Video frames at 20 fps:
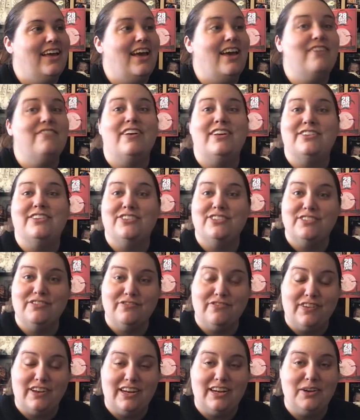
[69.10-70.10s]
Avengers
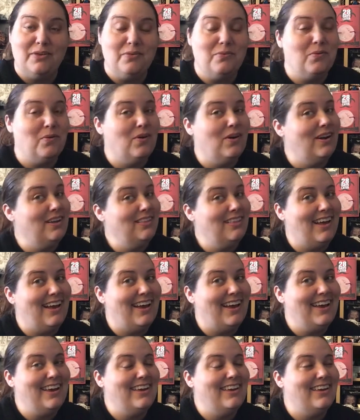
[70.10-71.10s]
Infinity War, I
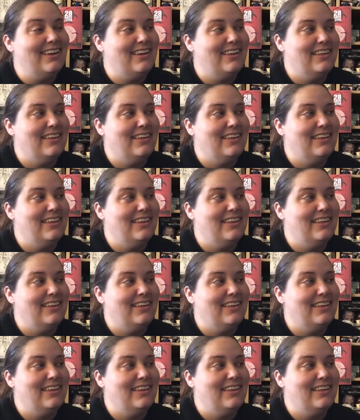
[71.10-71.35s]
like.